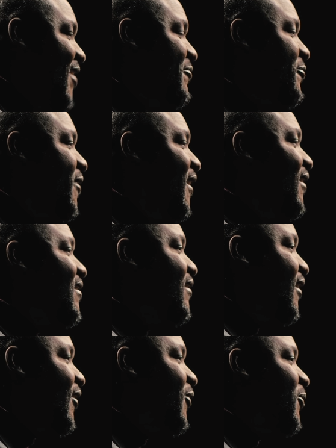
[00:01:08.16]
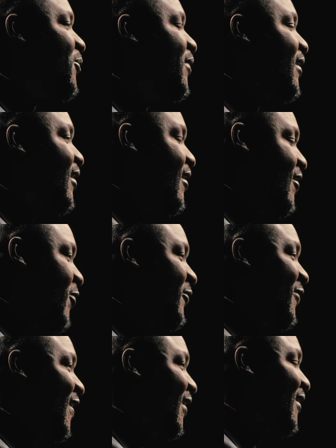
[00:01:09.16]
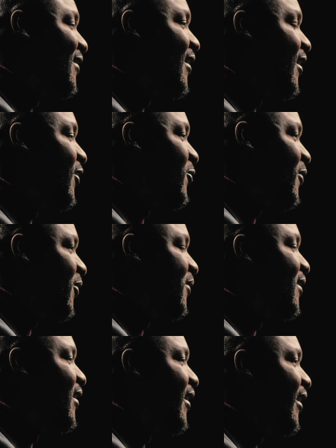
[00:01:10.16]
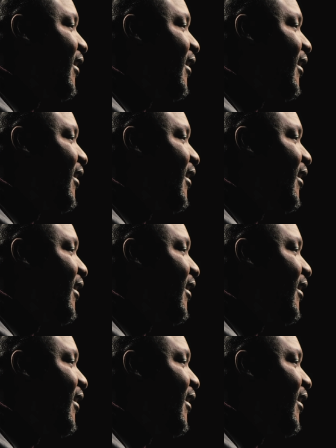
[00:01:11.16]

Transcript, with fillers: Every single conflict in the world today